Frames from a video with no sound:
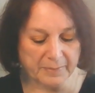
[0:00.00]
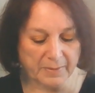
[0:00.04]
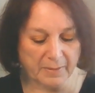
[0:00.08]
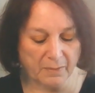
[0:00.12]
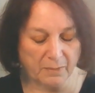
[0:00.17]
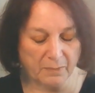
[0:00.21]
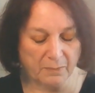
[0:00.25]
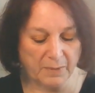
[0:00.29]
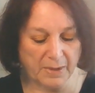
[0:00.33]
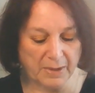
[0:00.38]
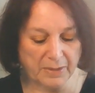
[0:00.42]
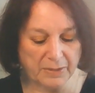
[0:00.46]

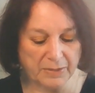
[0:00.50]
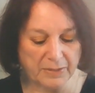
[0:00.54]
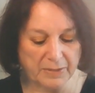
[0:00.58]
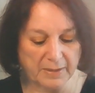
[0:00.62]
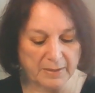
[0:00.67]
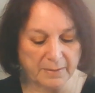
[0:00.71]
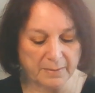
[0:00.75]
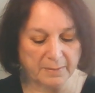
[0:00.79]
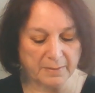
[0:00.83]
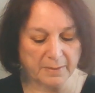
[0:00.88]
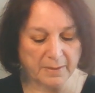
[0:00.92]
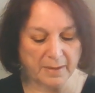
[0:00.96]
with
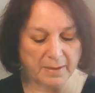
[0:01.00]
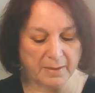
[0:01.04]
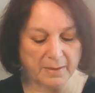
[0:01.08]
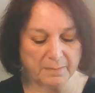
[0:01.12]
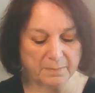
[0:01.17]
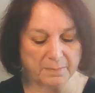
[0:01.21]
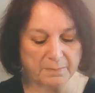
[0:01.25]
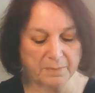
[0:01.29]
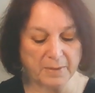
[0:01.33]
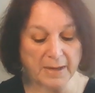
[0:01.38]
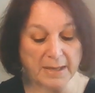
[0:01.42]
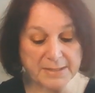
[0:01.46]

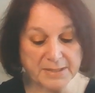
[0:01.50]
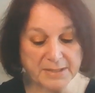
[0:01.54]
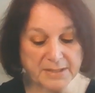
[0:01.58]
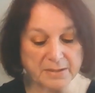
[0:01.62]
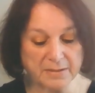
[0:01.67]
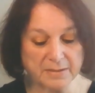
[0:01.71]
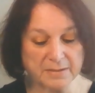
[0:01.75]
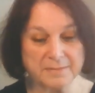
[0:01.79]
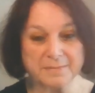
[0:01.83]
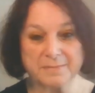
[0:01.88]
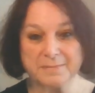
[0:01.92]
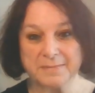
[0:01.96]
the
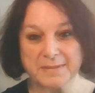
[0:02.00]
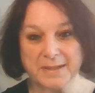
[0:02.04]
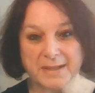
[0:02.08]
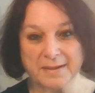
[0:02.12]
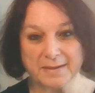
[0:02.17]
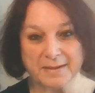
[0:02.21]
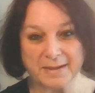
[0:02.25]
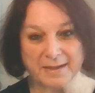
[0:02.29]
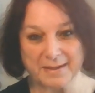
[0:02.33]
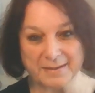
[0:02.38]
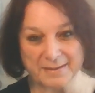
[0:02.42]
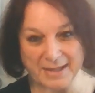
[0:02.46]
present
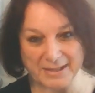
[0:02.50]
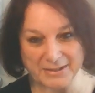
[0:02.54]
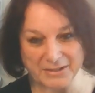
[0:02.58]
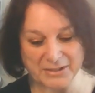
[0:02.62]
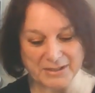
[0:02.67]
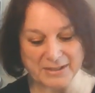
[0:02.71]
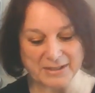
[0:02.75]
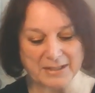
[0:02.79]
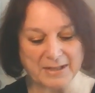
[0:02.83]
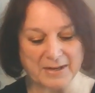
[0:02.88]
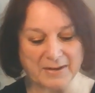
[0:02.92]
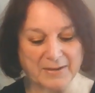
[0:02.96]
alleged
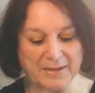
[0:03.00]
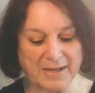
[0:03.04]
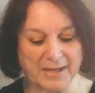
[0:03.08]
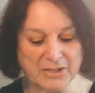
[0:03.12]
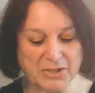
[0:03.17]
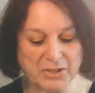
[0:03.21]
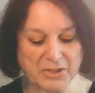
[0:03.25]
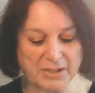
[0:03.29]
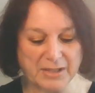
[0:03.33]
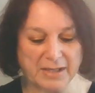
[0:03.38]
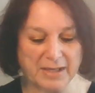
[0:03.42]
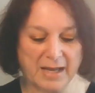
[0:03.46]

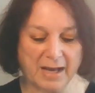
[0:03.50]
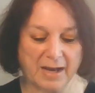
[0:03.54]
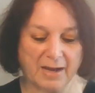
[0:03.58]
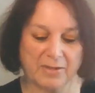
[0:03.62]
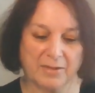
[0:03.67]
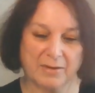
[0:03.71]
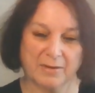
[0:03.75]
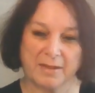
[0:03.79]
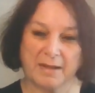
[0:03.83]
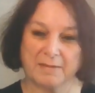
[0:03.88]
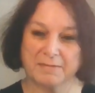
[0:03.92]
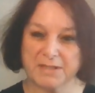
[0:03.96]
incarnation and how
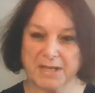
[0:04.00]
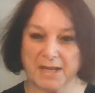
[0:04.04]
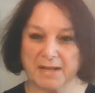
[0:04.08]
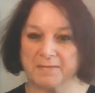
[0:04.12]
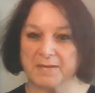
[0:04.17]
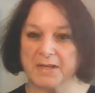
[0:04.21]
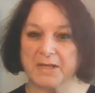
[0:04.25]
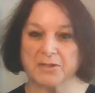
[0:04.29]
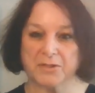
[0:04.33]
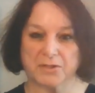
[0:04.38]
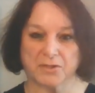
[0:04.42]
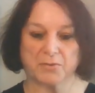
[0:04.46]
their lives kind
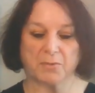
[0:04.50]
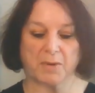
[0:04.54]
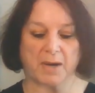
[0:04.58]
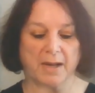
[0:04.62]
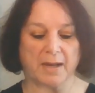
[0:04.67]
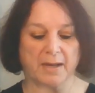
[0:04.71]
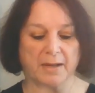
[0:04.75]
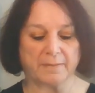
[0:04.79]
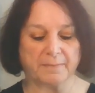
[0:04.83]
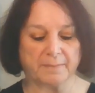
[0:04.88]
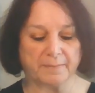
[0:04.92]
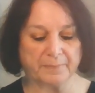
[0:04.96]
of
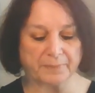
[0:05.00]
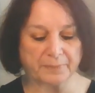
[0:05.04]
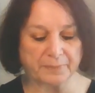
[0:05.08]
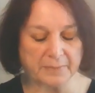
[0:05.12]
intertwine.